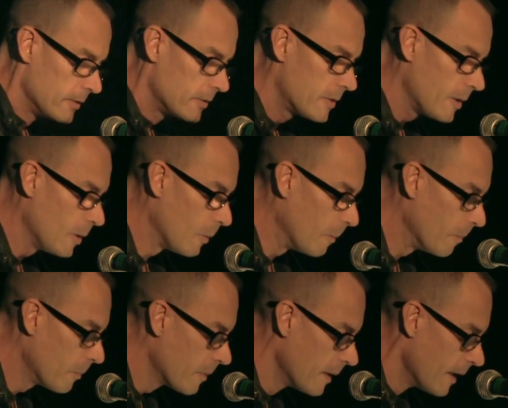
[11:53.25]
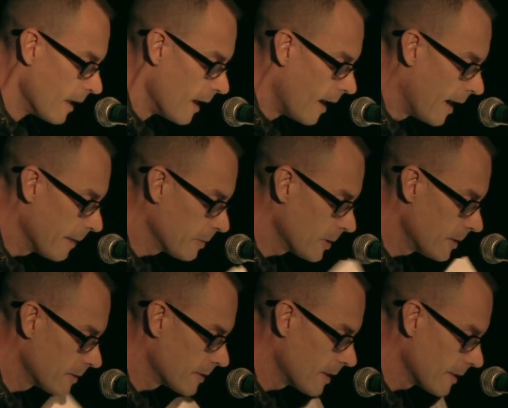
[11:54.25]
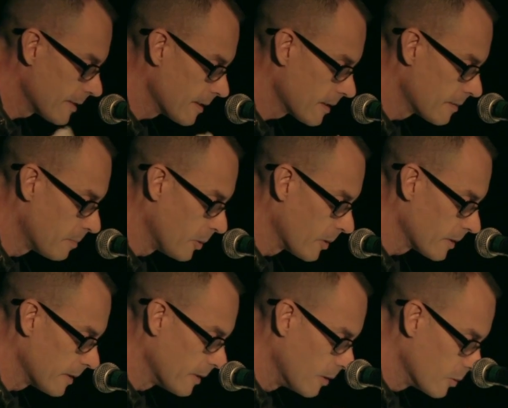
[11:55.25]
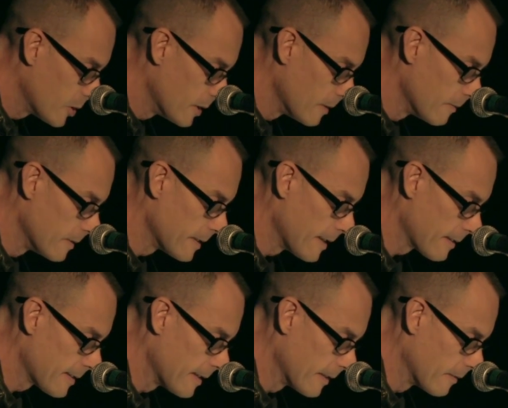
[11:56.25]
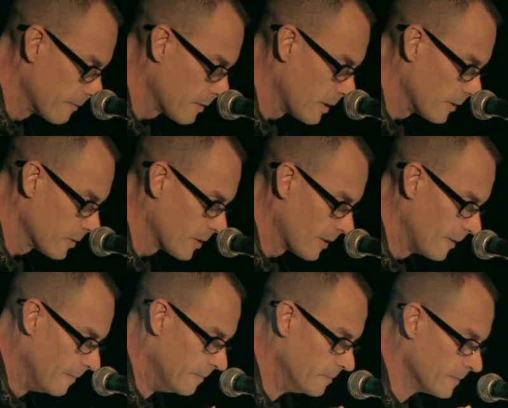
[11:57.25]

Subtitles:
So I'm going to just explore the notion of a sex-negative culture.